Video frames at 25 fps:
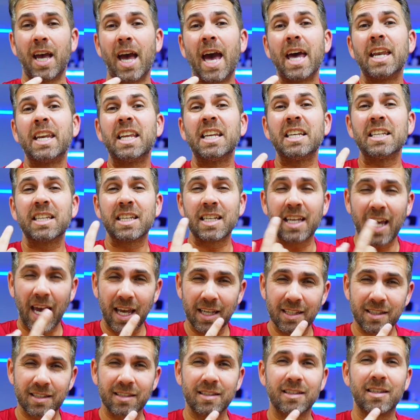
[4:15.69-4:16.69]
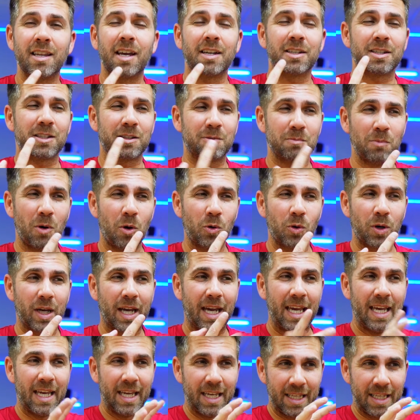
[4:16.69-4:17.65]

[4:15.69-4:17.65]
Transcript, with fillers: and in case there's smoke,